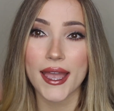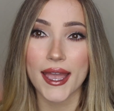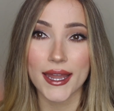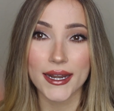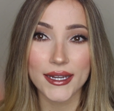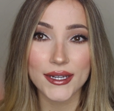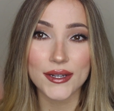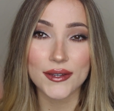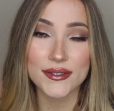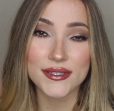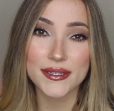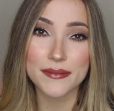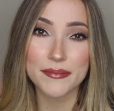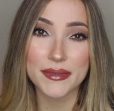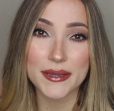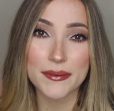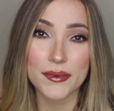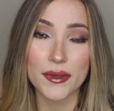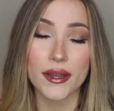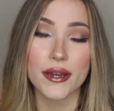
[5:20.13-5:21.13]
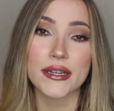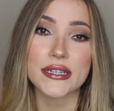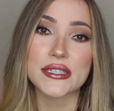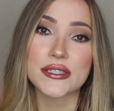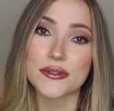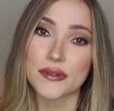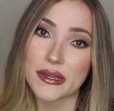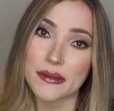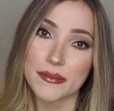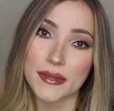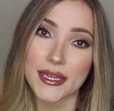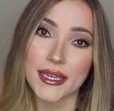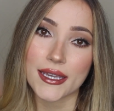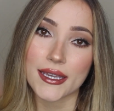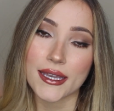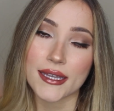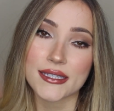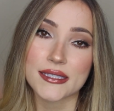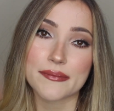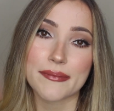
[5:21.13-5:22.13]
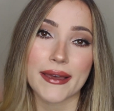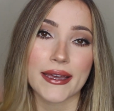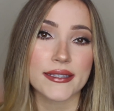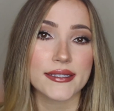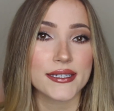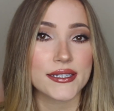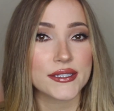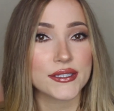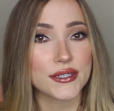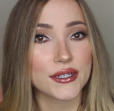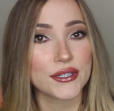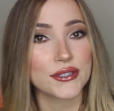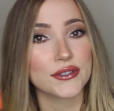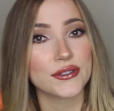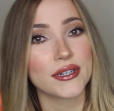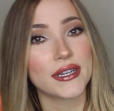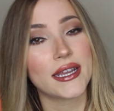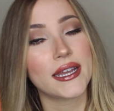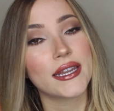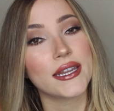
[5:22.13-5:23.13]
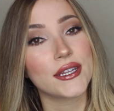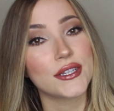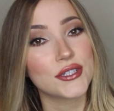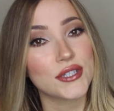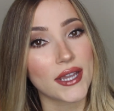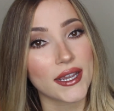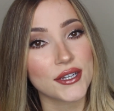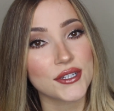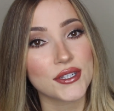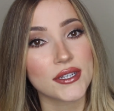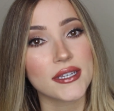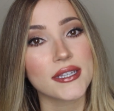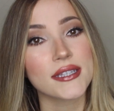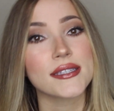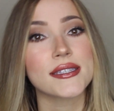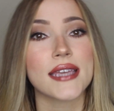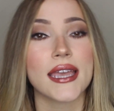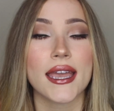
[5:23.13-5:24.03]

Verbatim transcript: And I know some people are extremely against plastic surgery and injections,